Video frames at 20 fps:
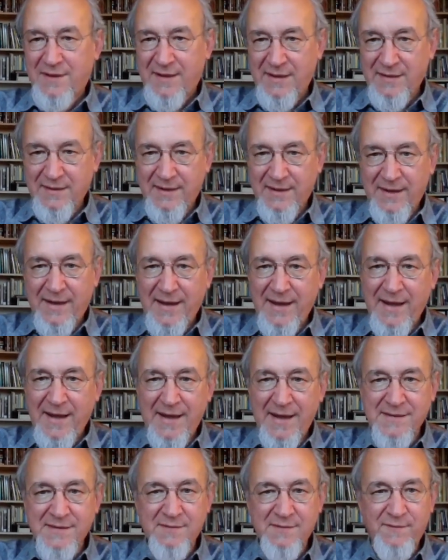and
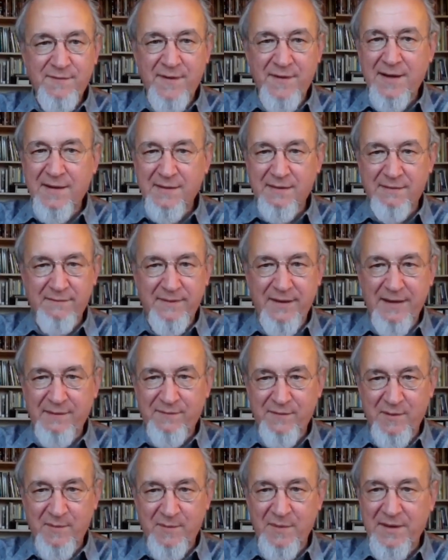as far away
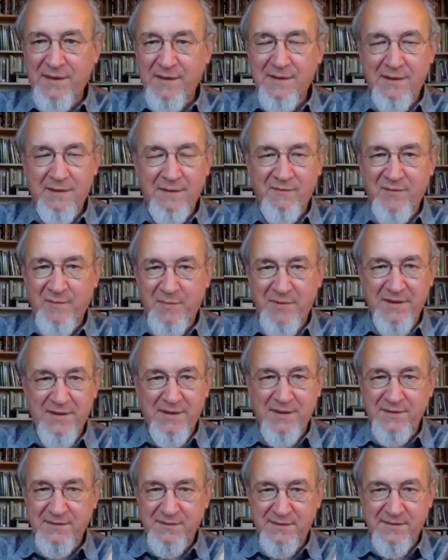from any kind of
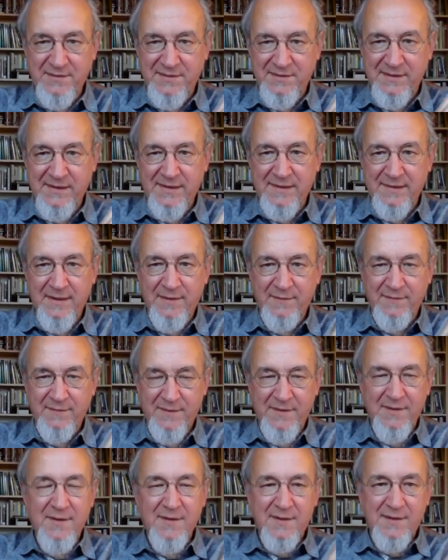application in real life
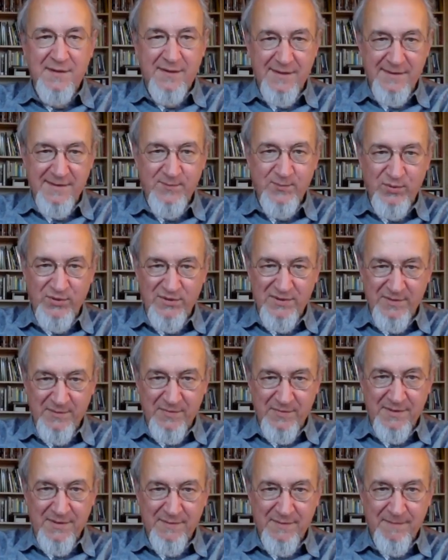as
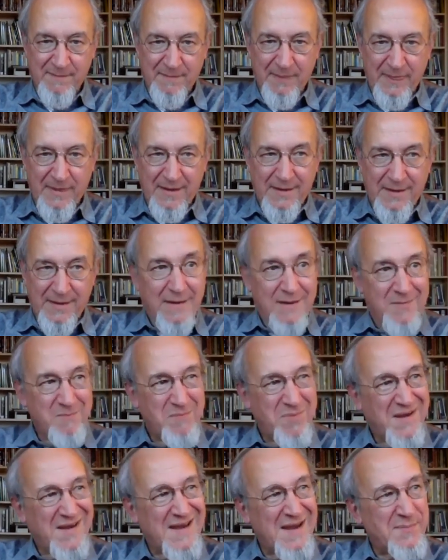possible.
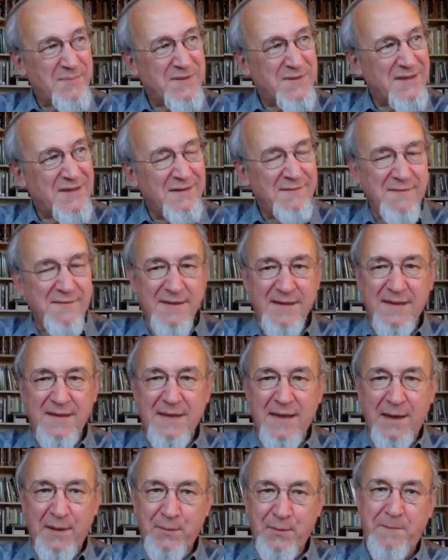Perhaps even
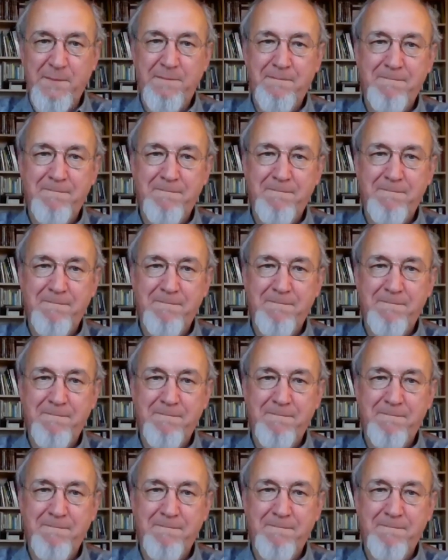now.